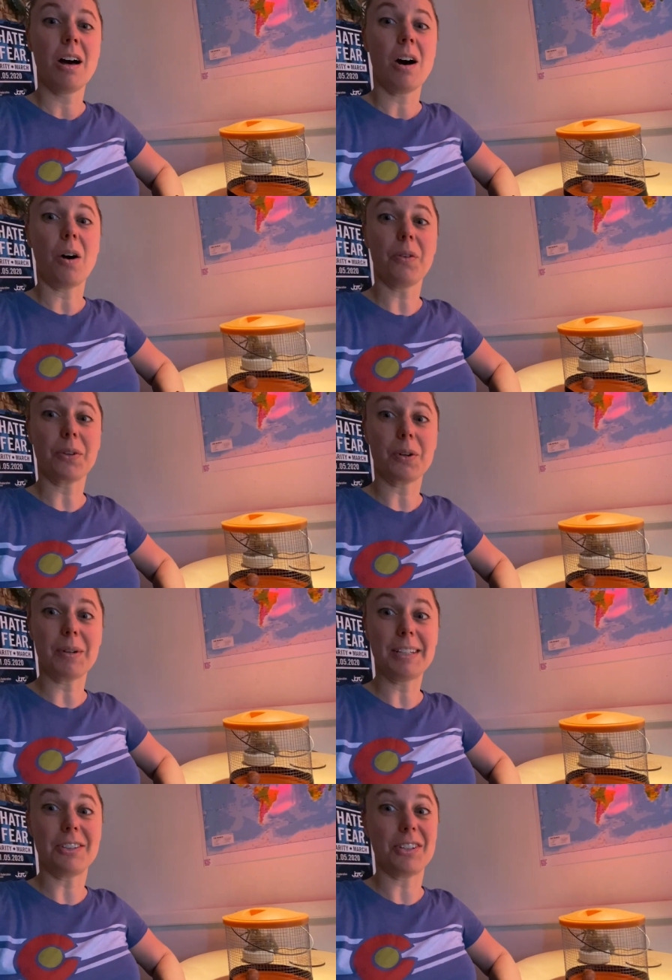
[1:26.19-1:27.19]
Also,
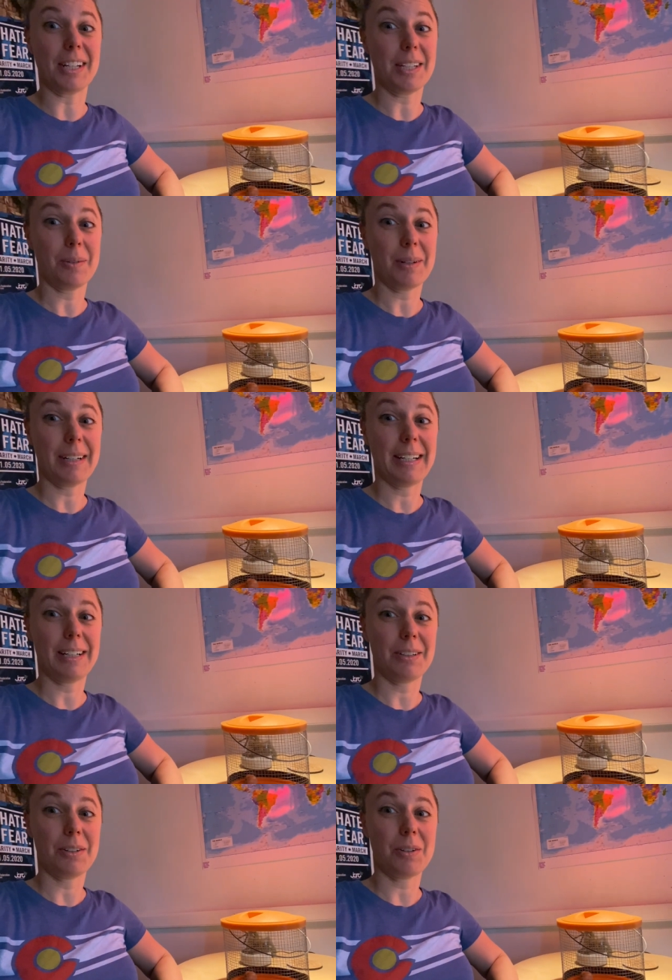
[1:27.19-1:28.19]
it's January
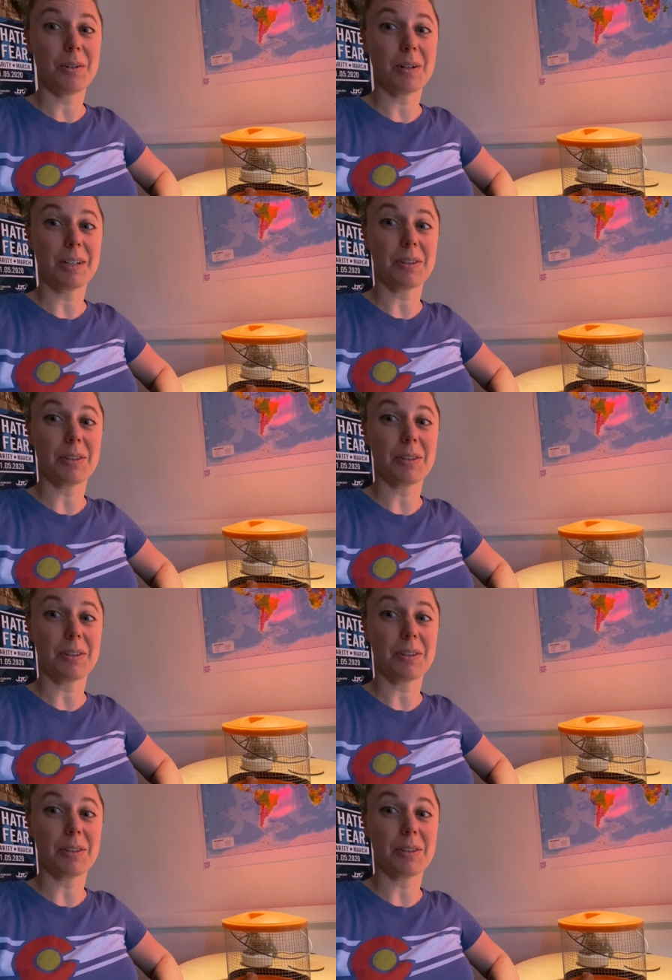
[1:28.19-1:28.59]
here in New York,